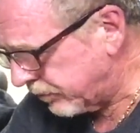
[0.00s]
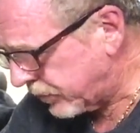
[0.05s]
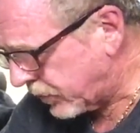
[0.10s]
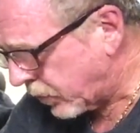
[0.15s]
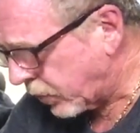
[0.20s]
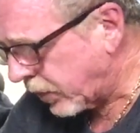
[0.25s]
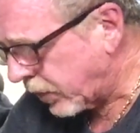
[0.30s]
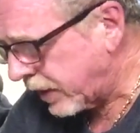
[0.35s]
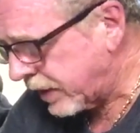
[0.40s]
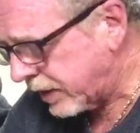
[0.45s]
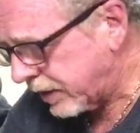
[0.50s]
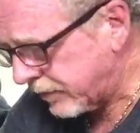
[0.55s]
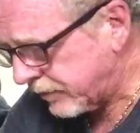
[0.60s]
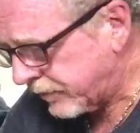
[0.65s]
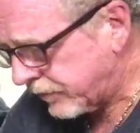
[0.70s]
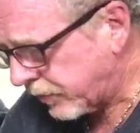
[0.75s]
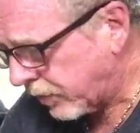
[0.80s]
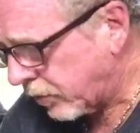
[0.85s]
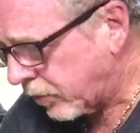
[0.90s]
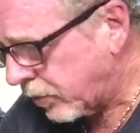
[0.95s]
credit
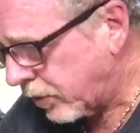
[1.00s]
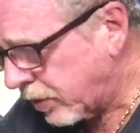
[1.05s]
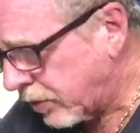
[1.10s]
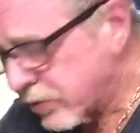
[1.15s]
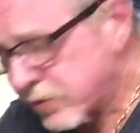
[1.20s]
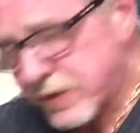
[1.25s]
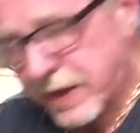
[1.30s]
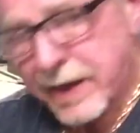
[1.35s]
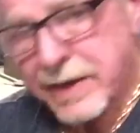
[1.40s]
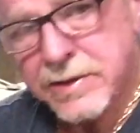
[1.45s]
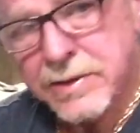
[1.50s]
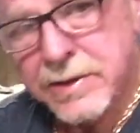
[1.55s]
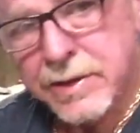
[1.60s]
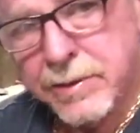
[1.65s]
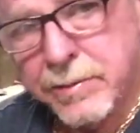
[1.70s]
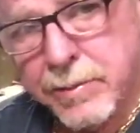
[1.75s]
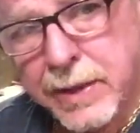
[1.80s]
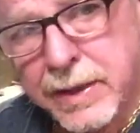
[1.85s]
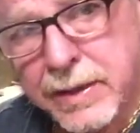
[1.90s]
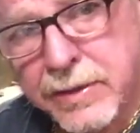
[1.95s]
for what was actually
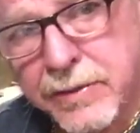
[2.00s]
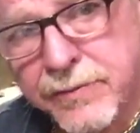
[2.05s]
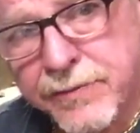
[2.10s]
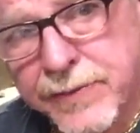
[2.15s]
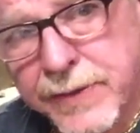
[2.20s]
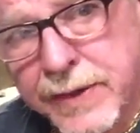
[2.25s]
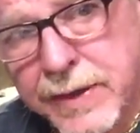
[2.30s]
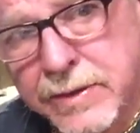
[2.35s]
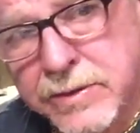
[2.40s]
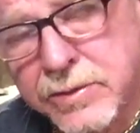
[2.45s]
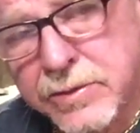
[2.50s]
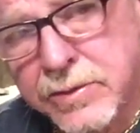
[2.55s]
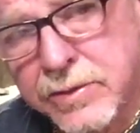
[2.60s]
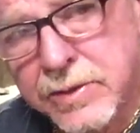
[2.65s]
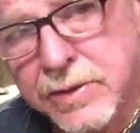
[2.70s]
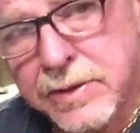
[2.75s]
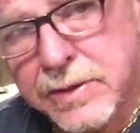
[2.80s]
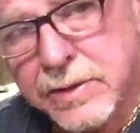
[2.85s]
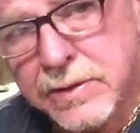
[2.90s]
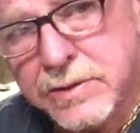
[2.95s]
manufactured
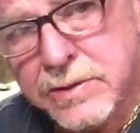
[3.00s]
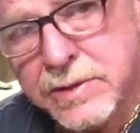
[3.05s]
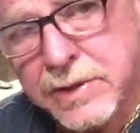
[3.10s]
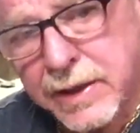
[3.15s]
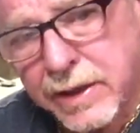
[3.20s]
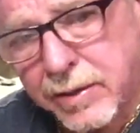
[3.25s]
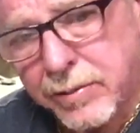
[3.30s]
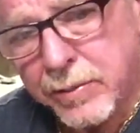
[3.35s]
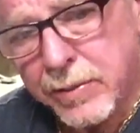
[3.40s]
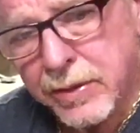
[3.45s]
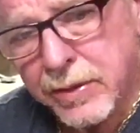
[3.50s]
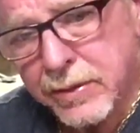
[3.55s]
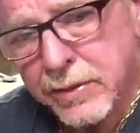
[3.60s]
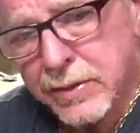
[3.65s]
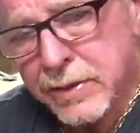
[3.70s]
at Selma.